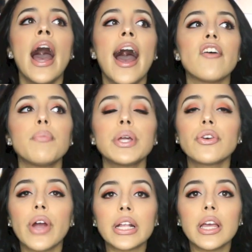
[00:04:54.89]
I've
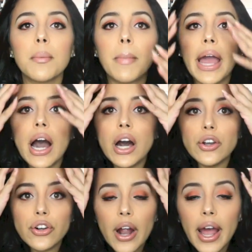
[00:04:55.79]
been correcting my
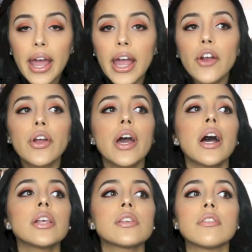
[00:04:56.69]
under eye
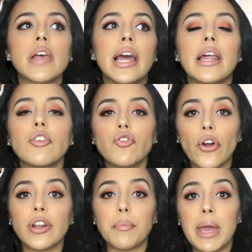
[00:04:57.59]
area since I like
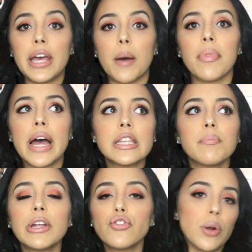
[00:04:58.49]
started makeup. That's
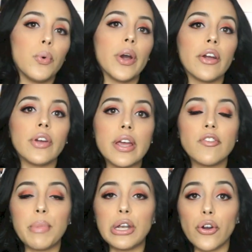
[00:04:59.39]
my trouble area,
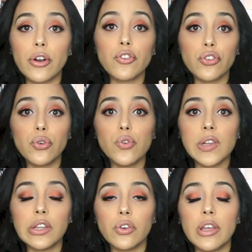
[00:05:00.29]
is my dark circles
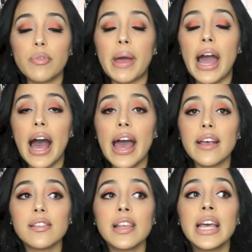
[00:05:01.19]
underneath my
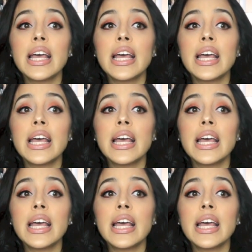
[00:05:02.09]
eyes.